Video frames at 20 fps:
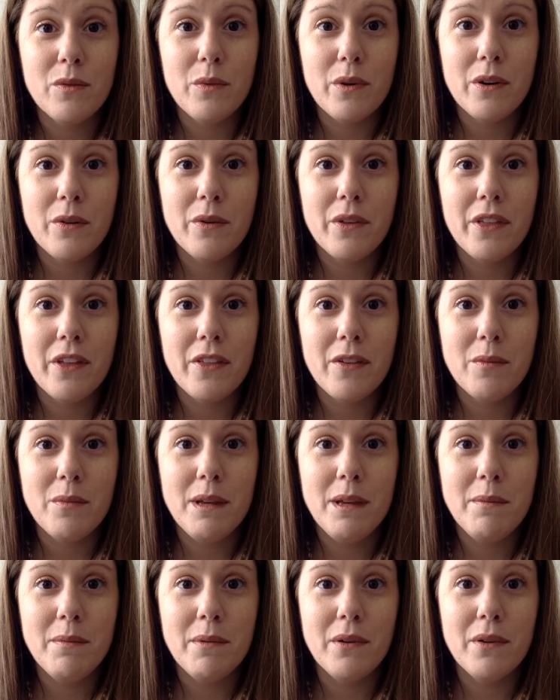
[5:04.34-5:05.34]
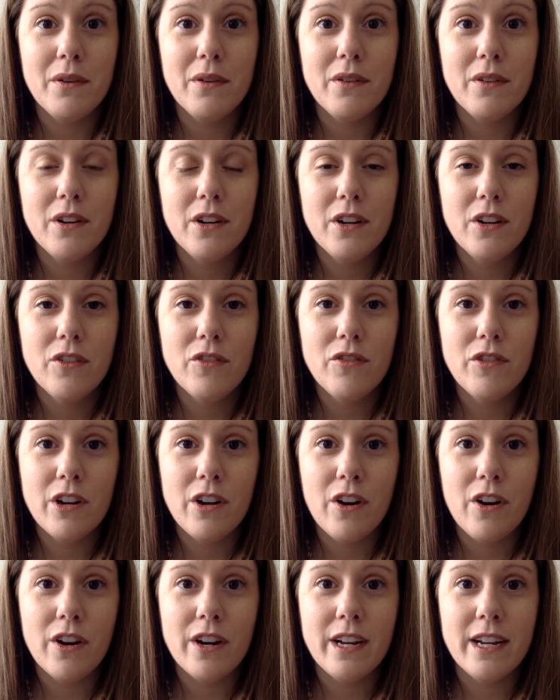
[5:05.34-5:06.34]
work with other people
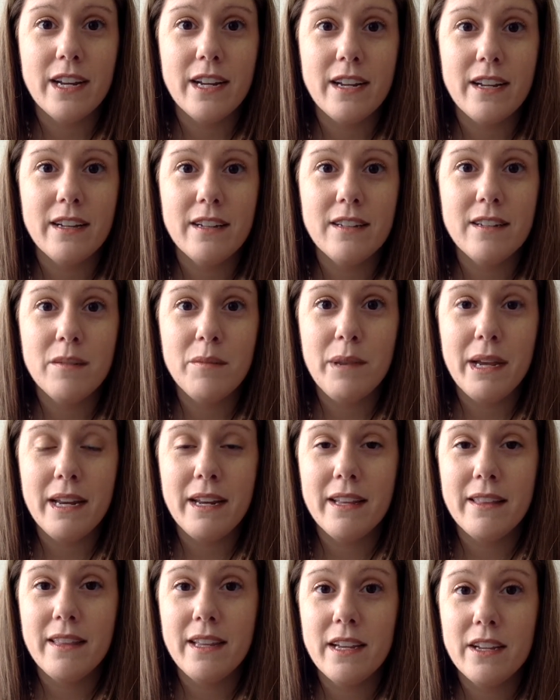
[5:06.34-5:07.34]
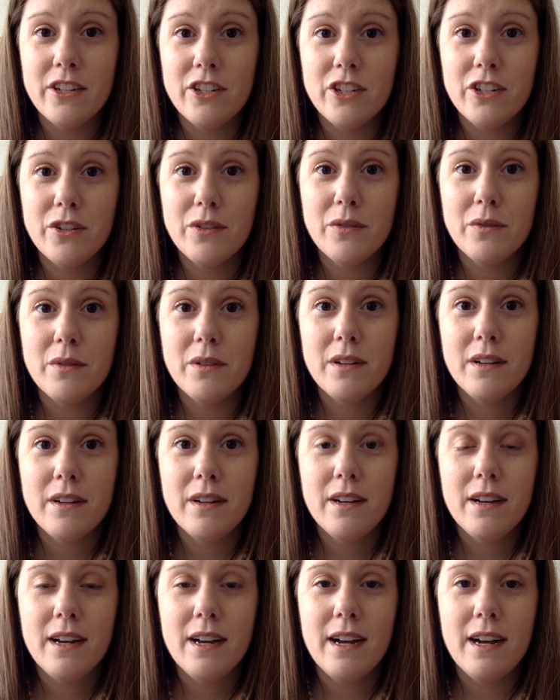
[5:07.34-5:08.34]
regarding debating the issue,
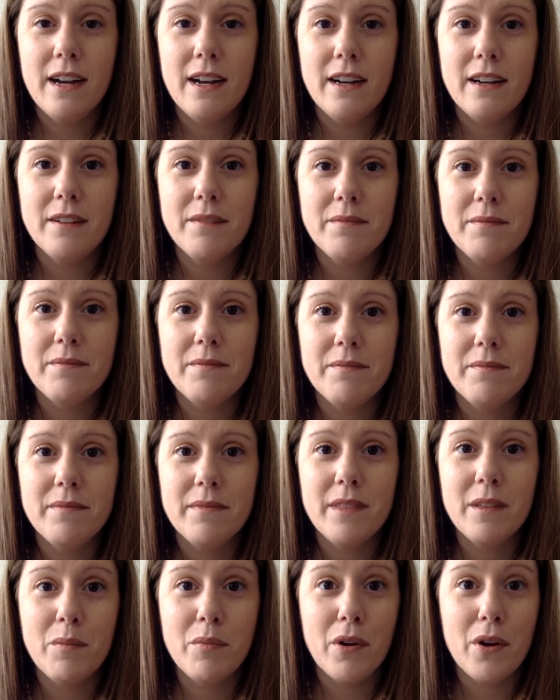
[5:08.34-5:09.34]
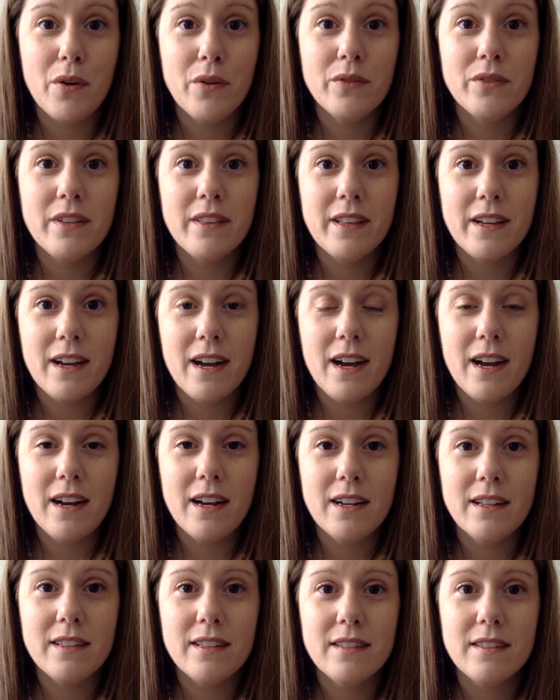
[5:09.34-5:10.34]
um, the pros and the
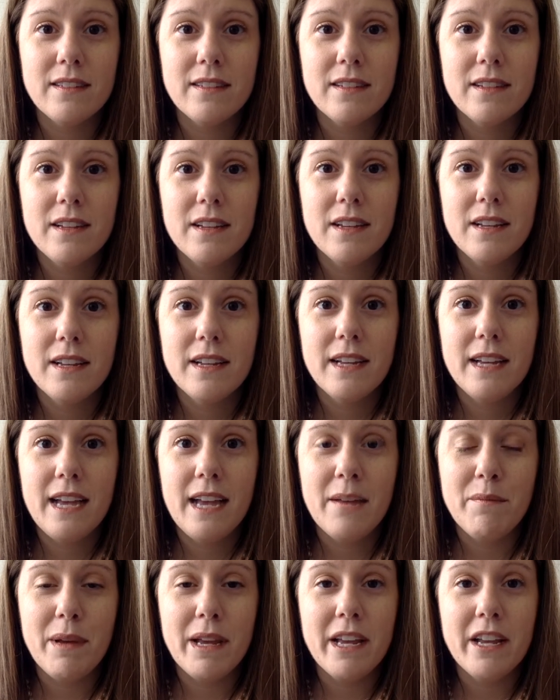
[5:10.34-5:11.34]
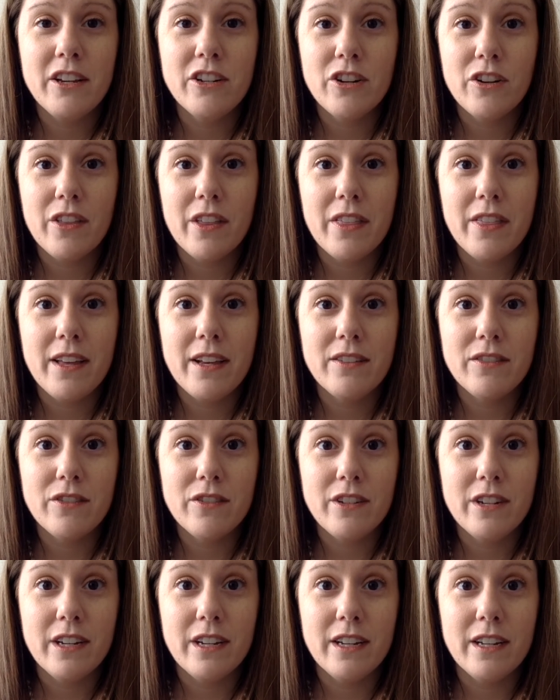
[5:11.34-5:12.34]
cons, and making sure that things are
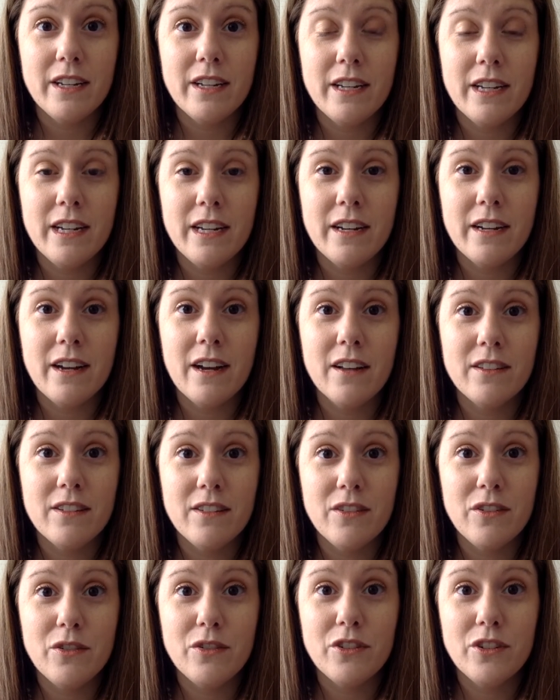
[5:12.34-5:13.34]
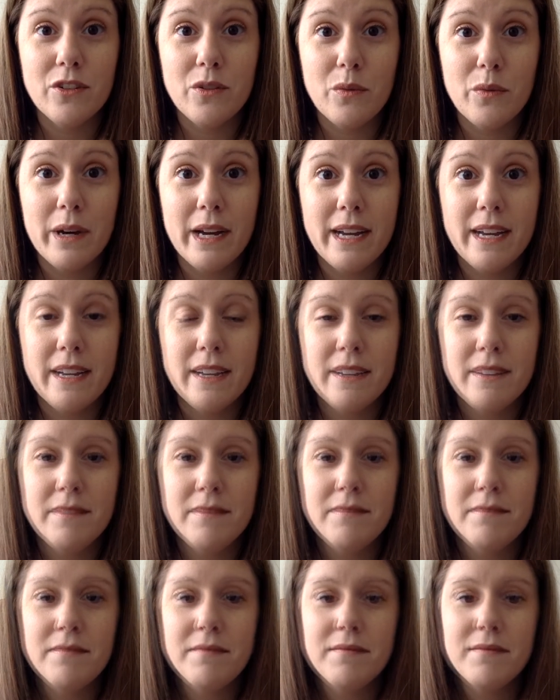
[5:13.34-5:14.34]
done in a constitutional way.
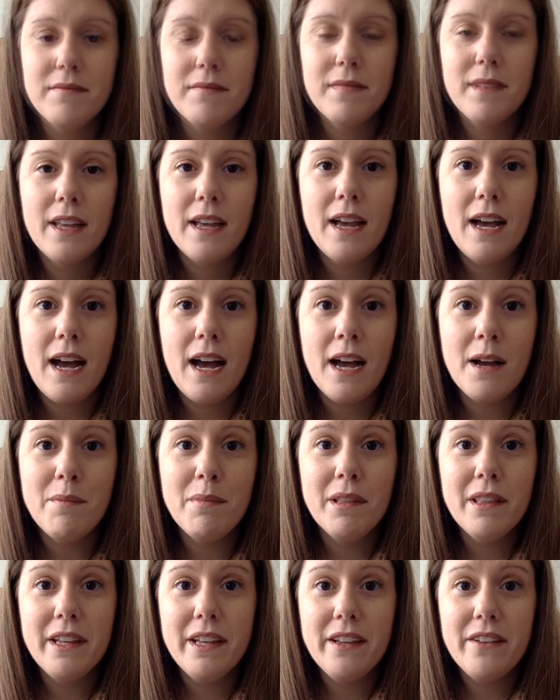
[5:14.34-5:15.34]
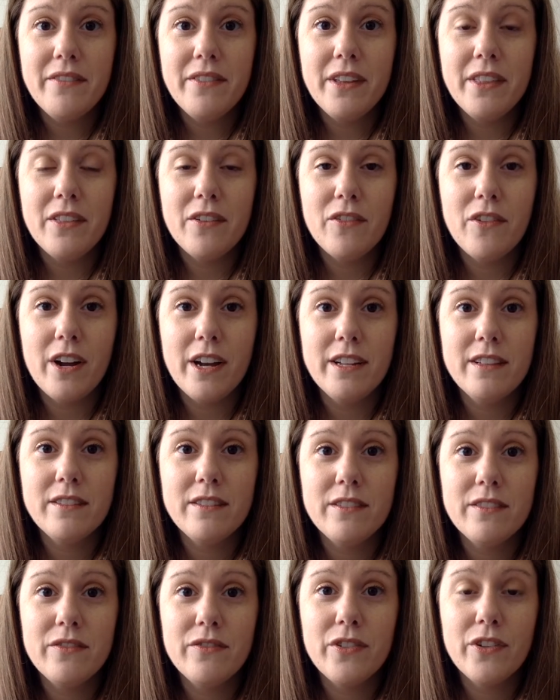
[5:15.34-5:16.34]
I believe in the
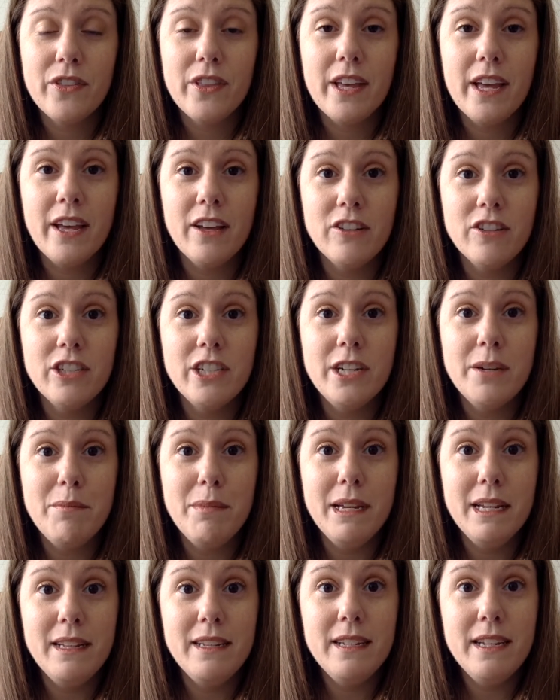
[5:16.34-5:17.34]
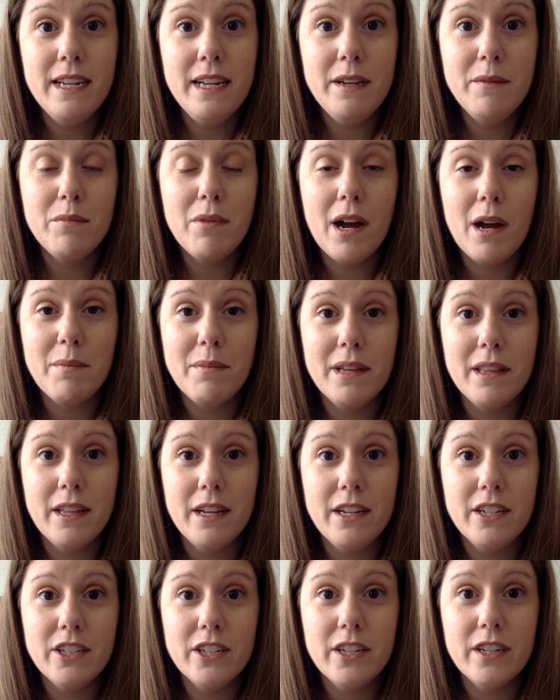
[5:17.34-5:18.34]
rights for the LGBT
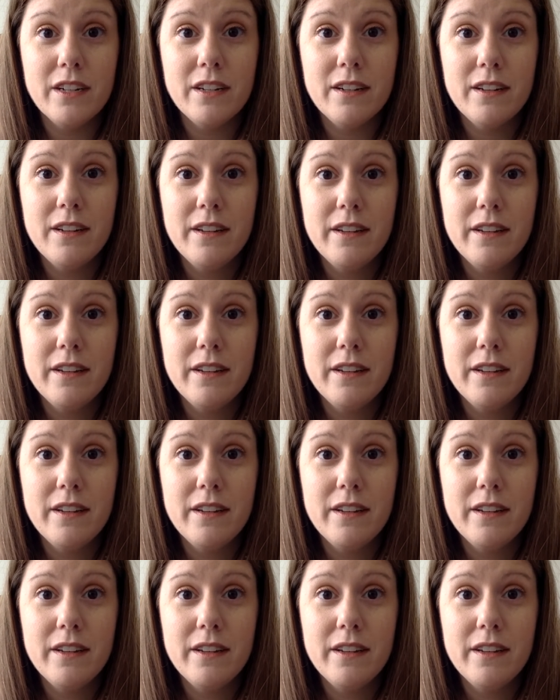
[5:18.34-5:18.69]
population.